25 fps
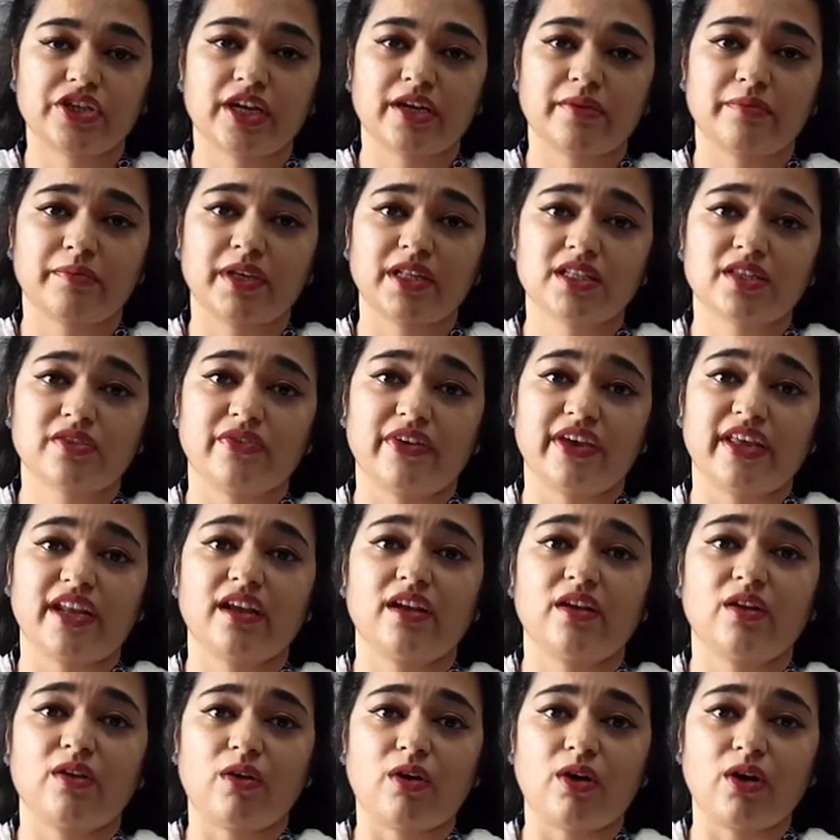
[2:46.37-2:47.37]
means
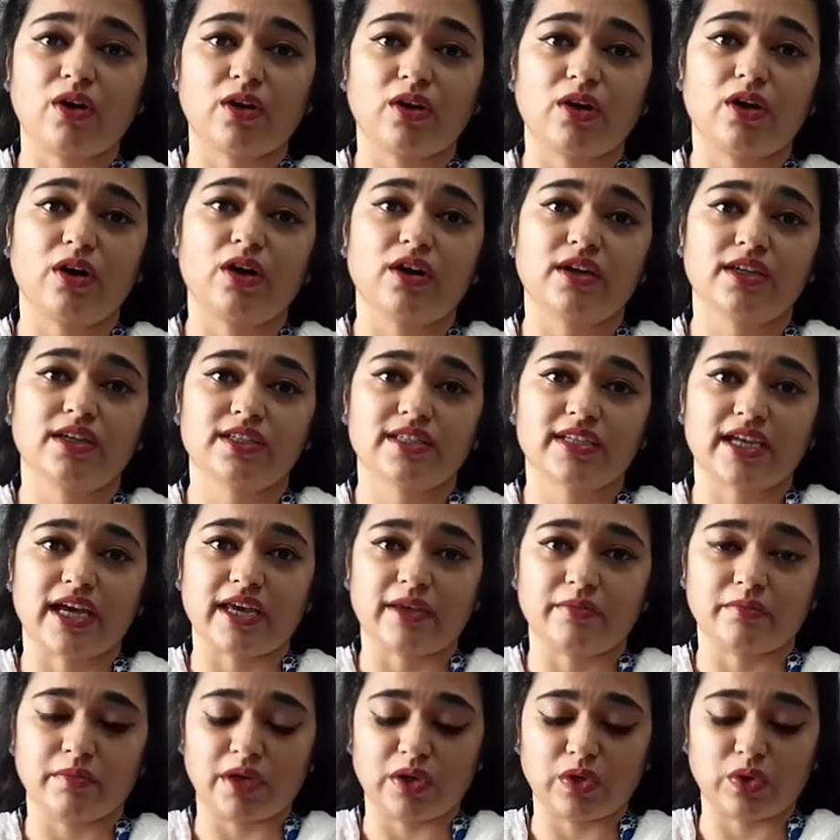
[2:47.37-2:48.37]
very long
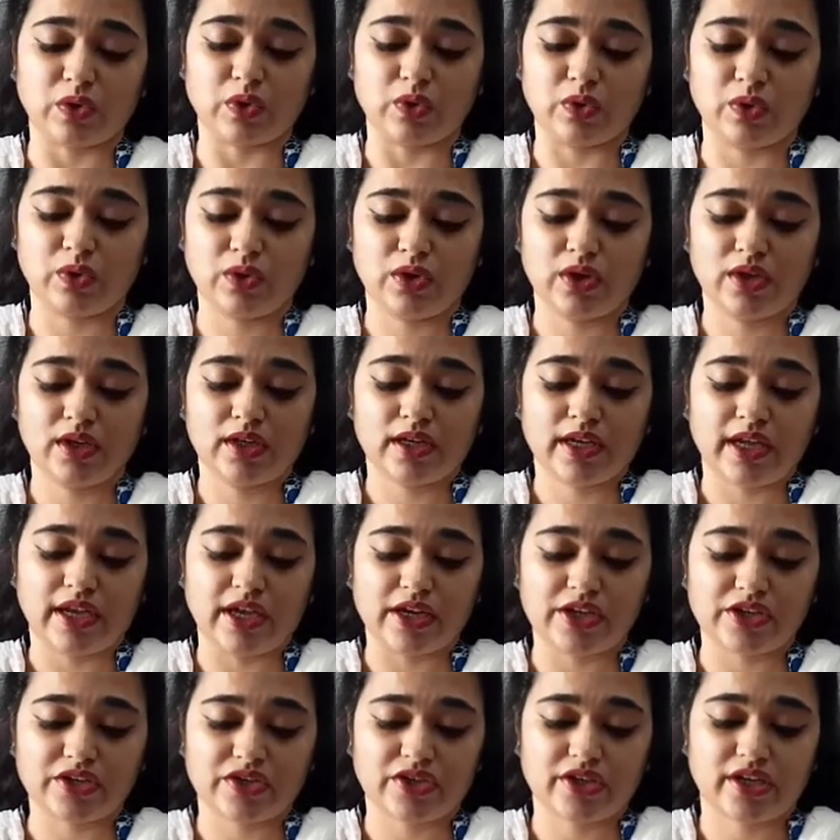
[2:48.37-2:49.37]
time ago.
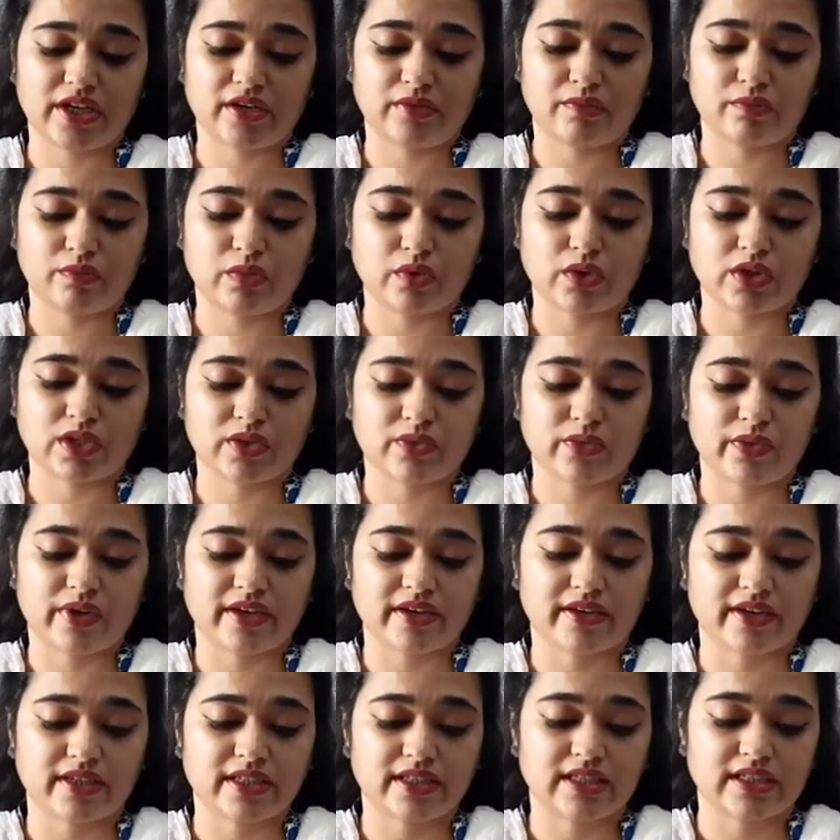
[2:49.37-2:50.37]
Asian books
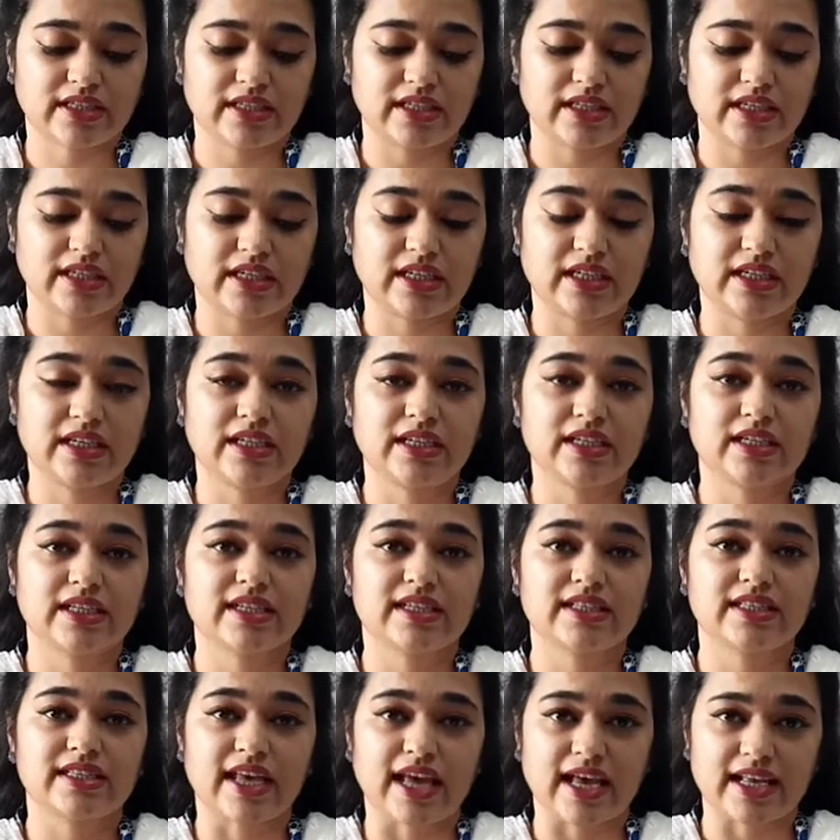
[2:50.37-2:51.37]
were written in
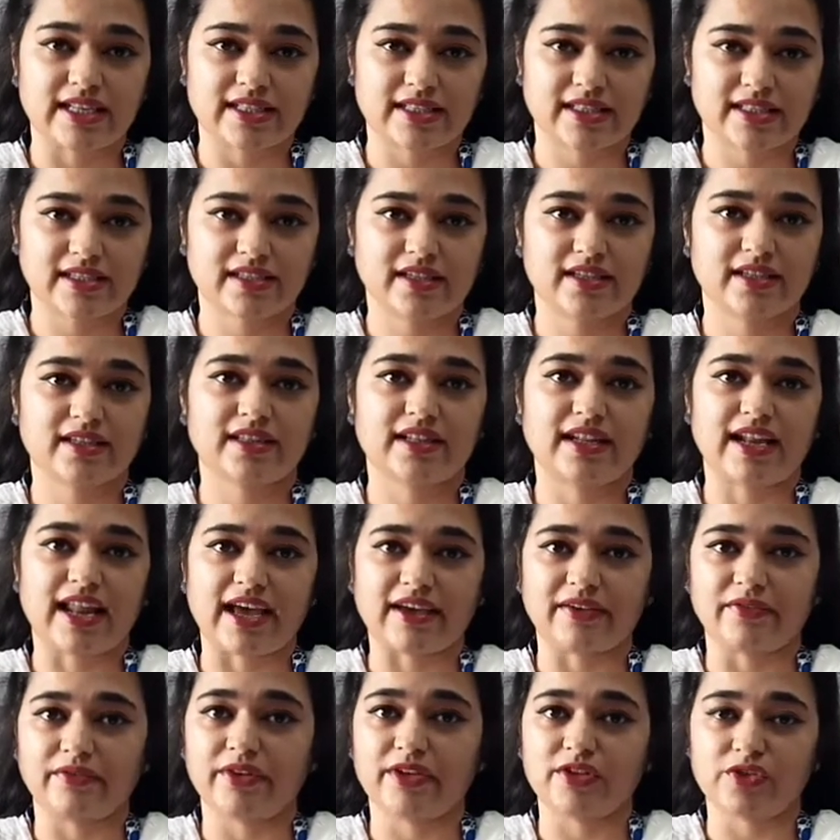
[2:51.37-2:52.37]
Sanskrit
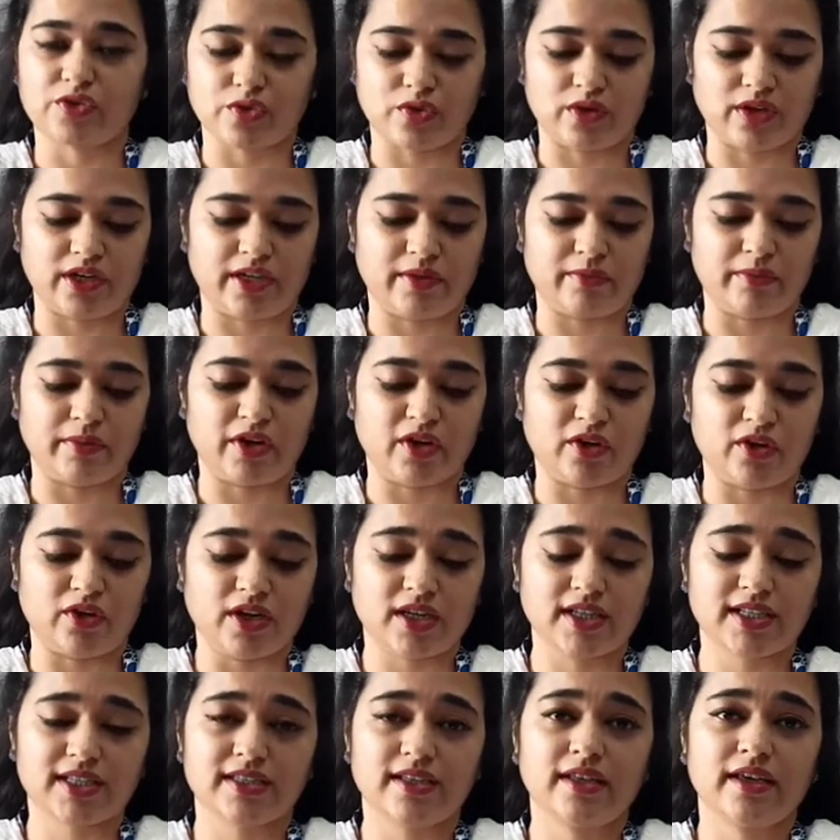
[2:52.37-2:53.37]
language only,
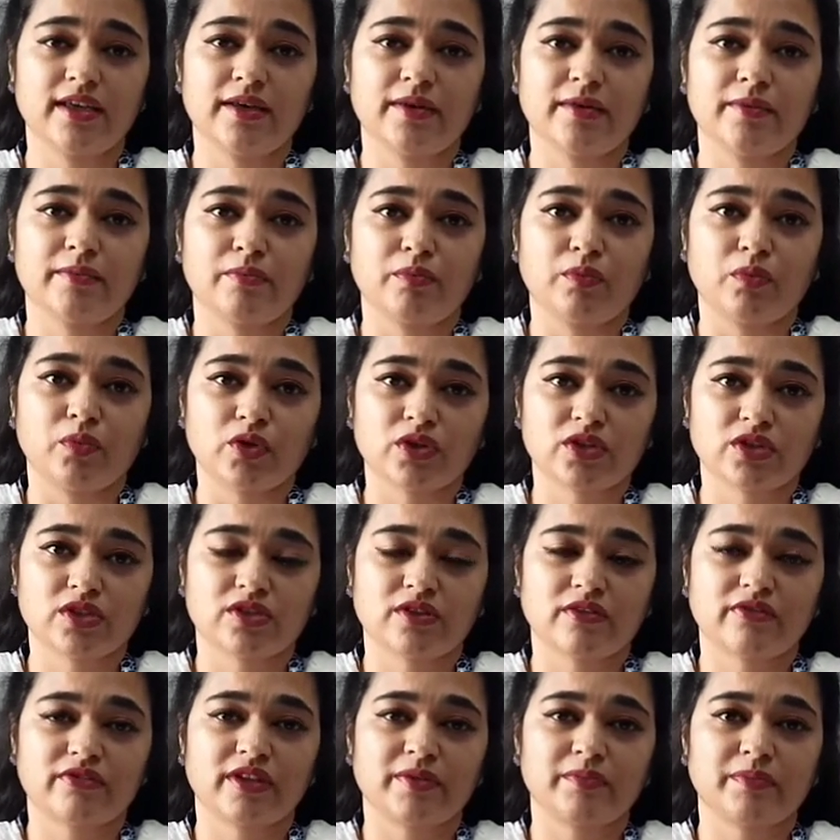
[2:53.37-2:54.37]
because most
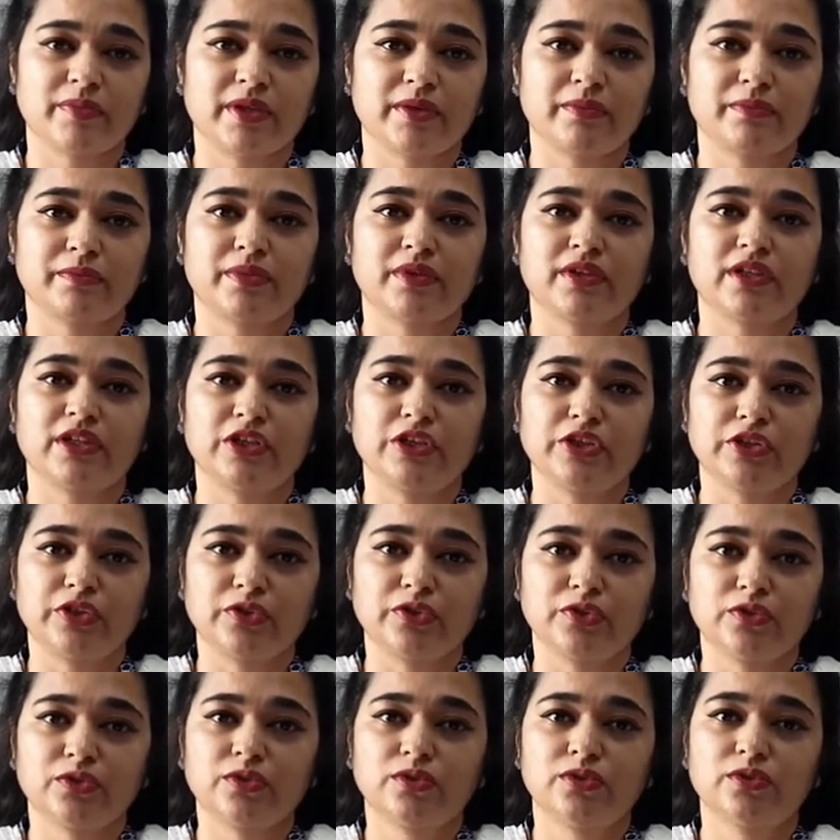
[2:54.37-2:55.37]
of the people
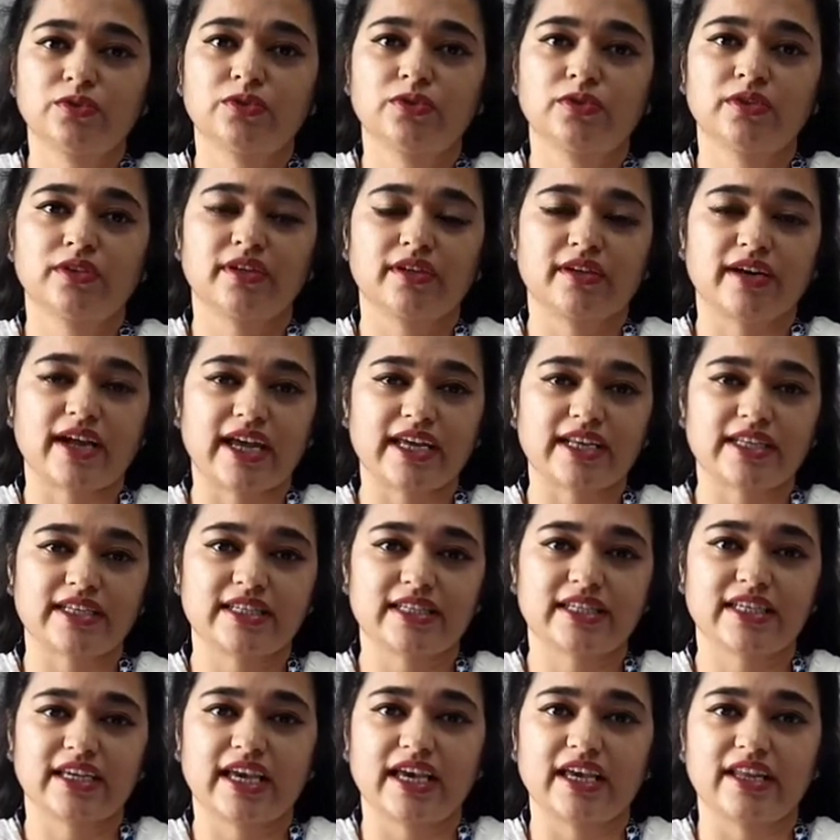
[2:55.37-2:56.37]
knew
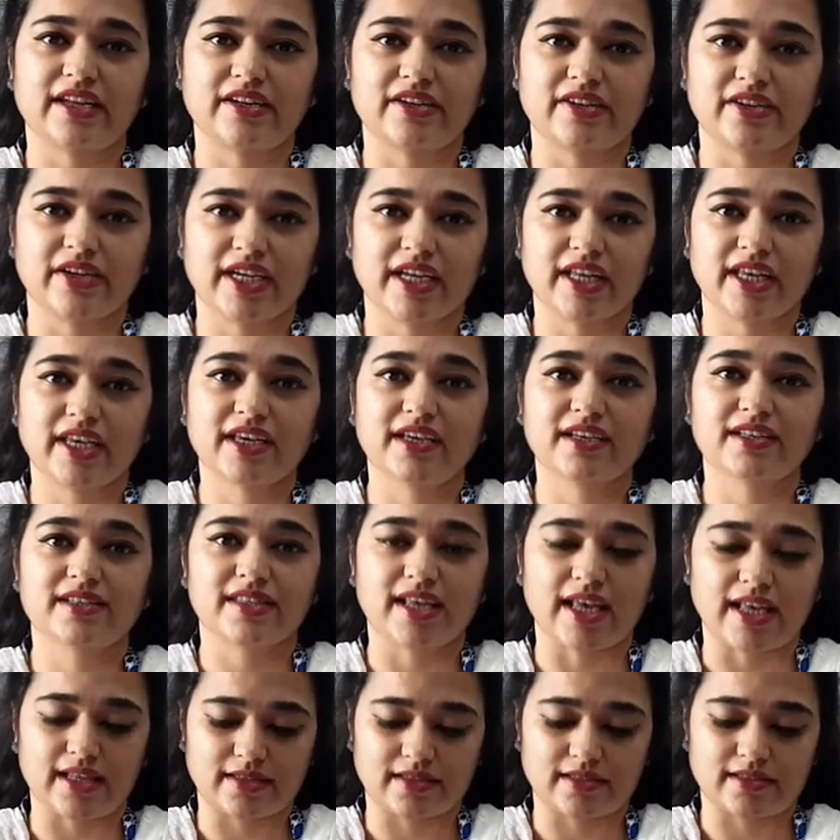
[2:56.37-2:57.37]
writing and reading
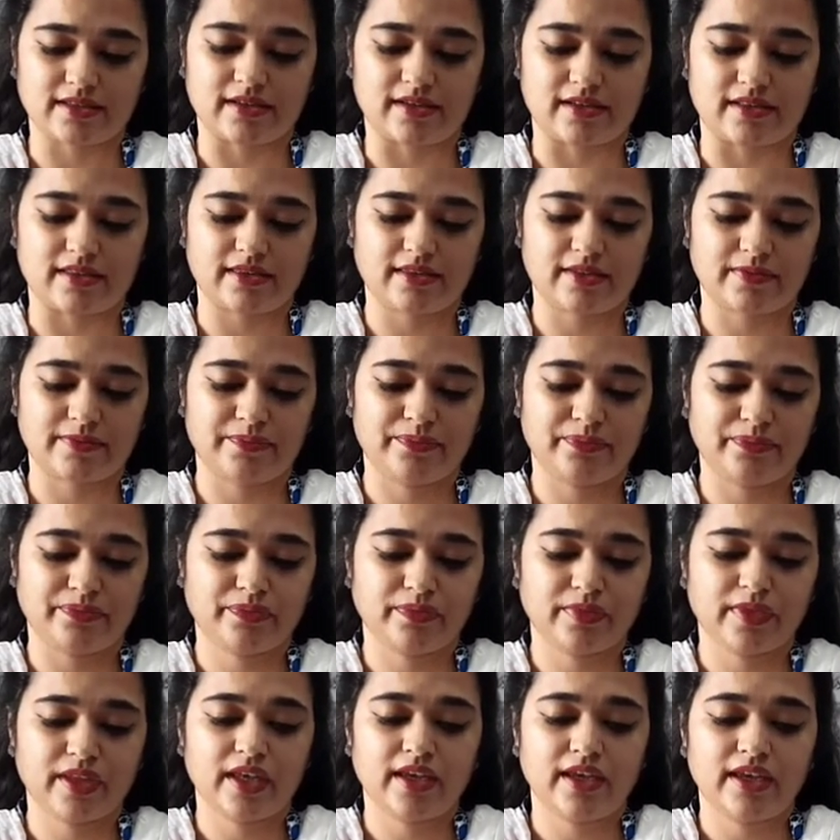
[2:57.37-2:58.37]
Sanskrit.
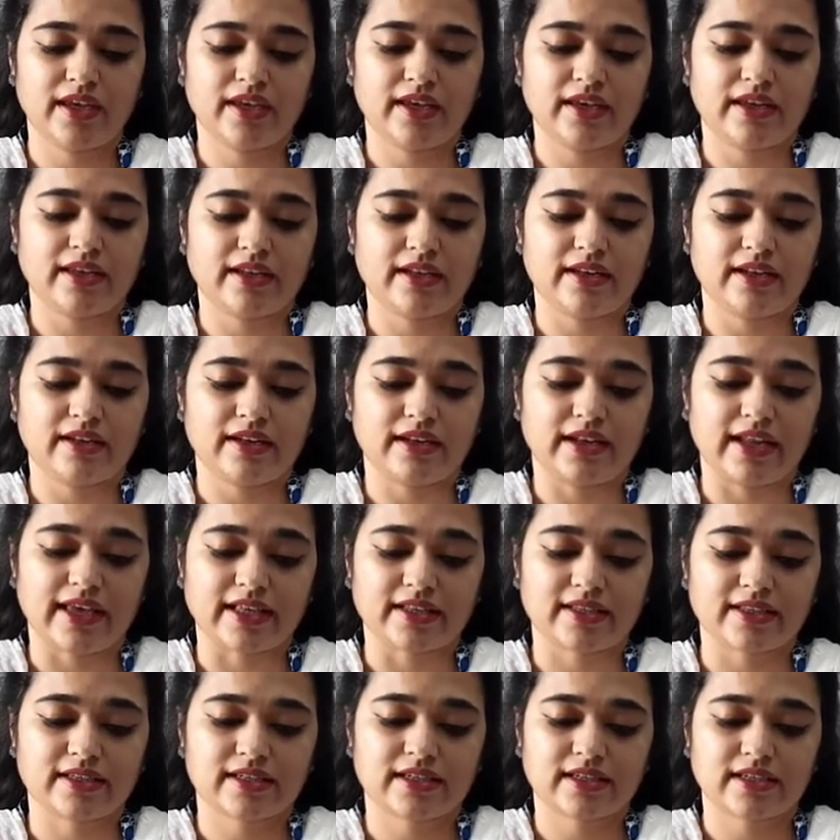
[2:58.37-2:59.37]

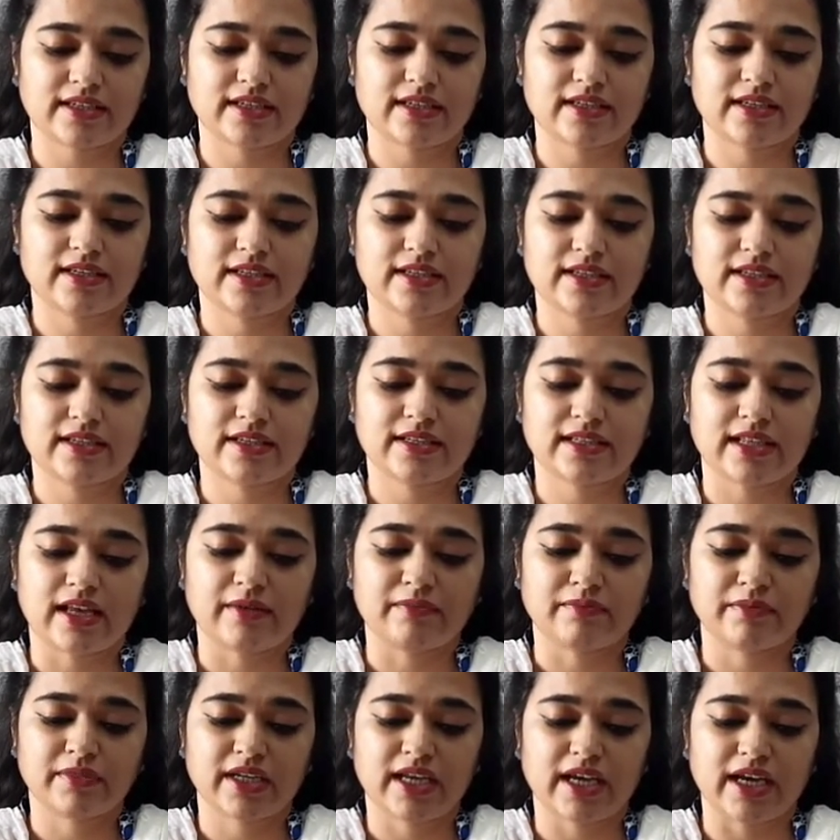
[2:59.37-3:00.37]
Next,
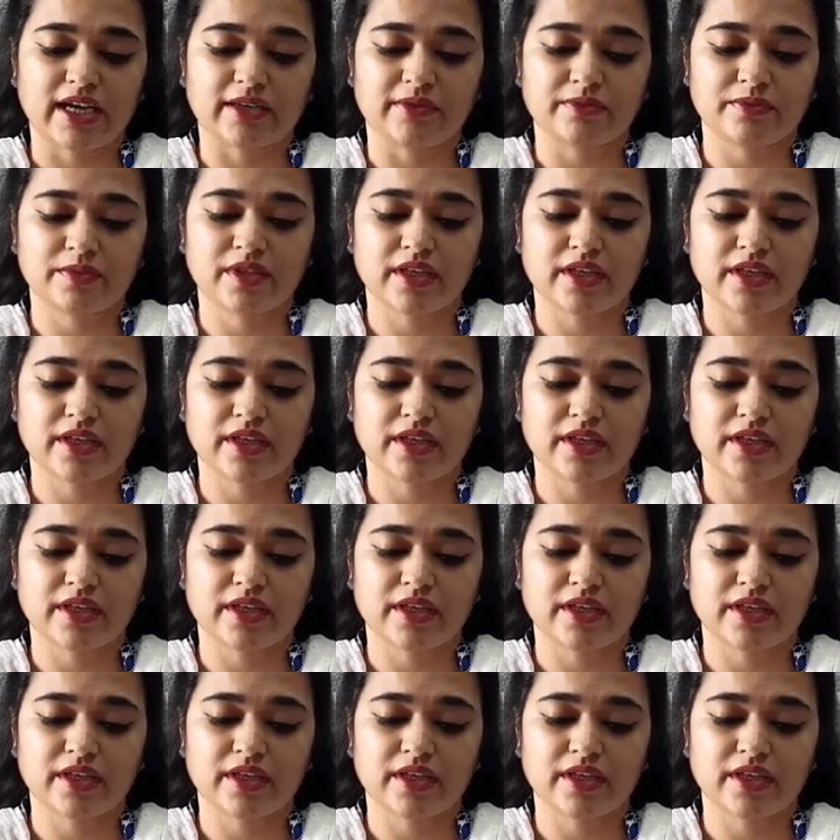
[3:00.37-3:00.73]
sometimes